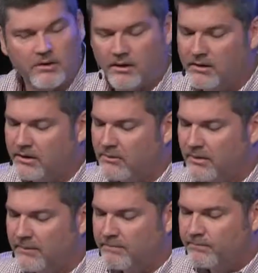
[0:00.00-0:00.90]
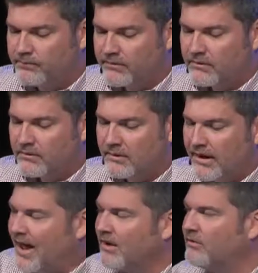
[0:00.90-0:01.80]
Uh, anyway, like
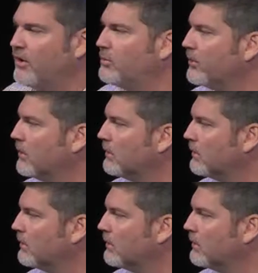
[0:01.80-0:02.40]
I love Oprah